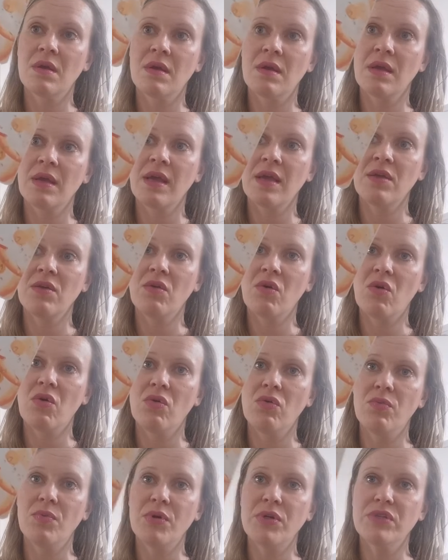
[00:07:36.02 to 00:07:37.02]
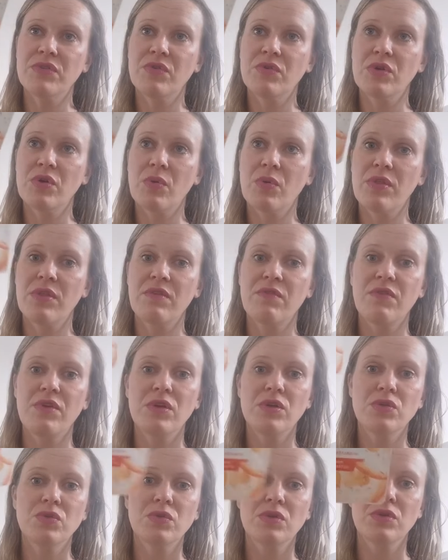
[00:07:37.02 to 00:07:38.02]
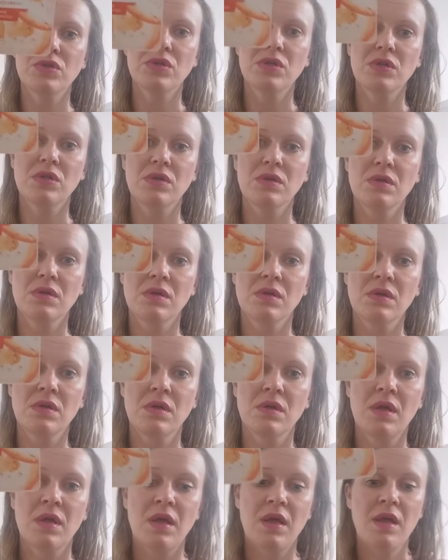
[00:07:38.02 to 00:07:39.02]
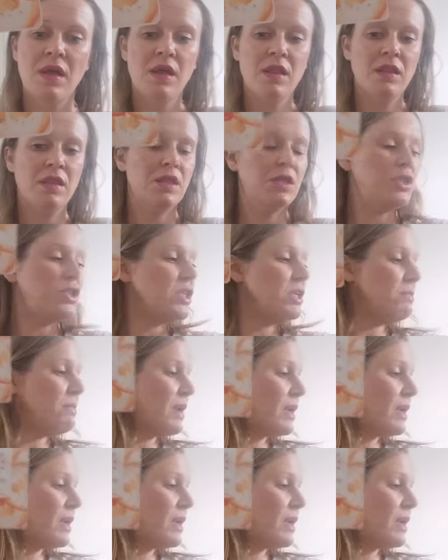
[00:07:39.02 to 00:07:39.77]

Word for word: and get you all because I've already got one thing for you. So there's a, the sheet